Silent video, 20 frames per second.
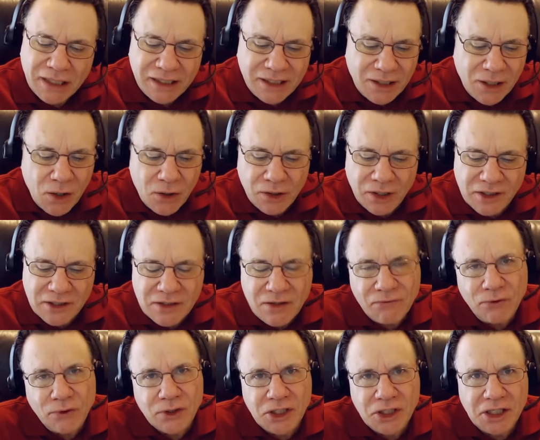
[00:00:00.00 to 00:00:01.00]
you know, that's a
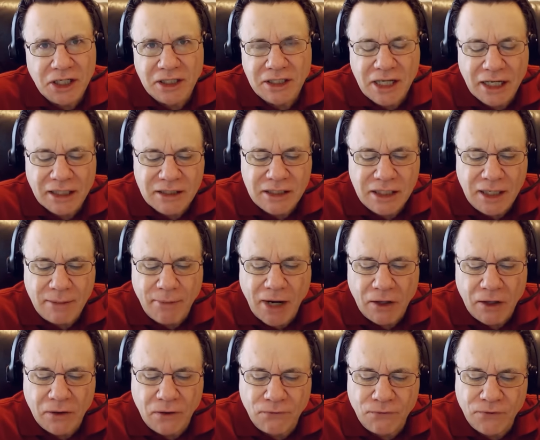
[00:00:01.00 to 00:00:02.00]
Virginia Tech team
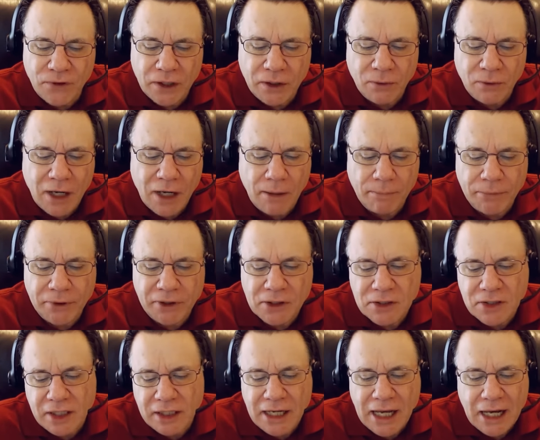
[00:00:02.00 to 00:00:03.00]
hard to figure out
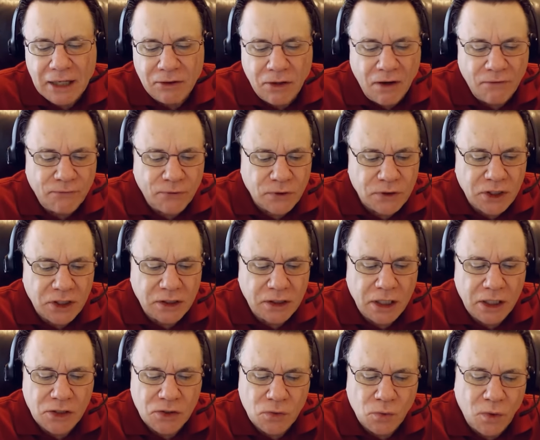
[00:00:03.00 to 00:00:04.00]
because they knocked off
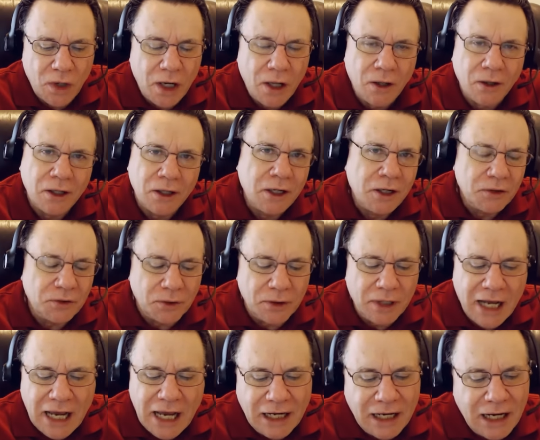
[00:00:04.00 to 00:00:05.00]
Virginia as well. Their
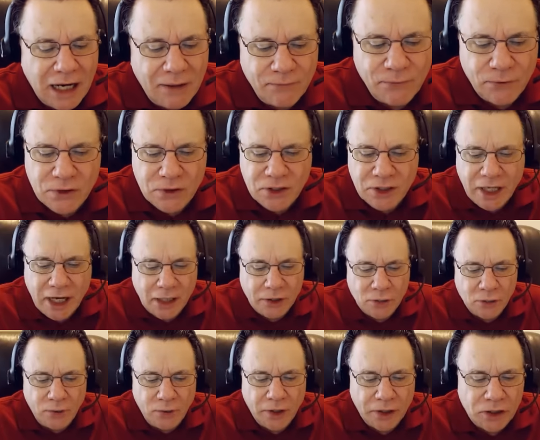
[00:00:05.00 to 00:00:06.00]
non conference
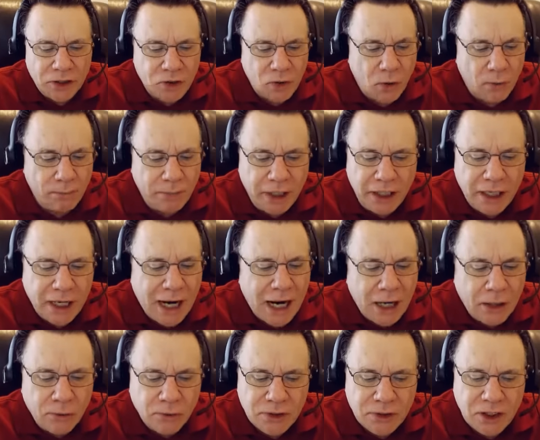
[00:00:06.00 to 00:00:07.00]
schedule, they showed
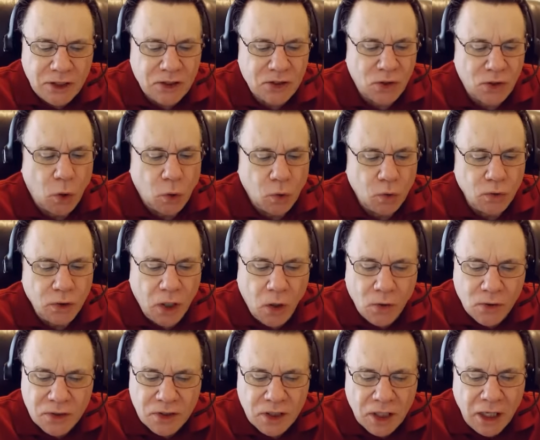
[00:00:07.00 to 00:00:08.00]
mediocrity, so who
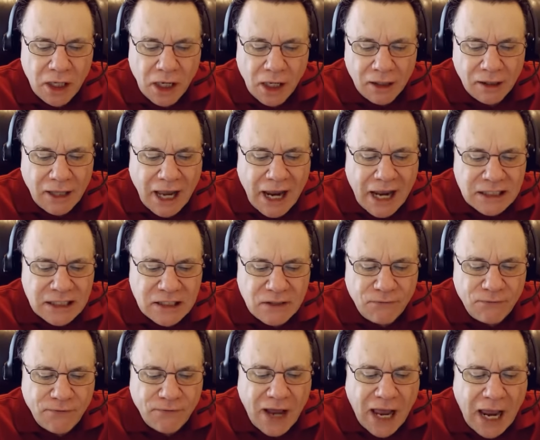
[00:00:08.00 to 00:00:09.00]
knows.
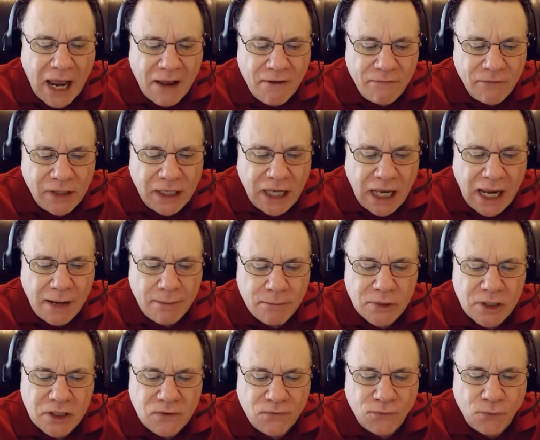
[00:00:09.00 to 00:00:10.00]
Last five
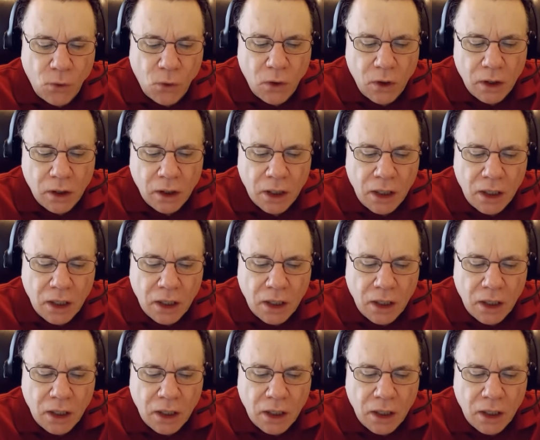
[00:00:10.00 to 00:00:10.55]
games for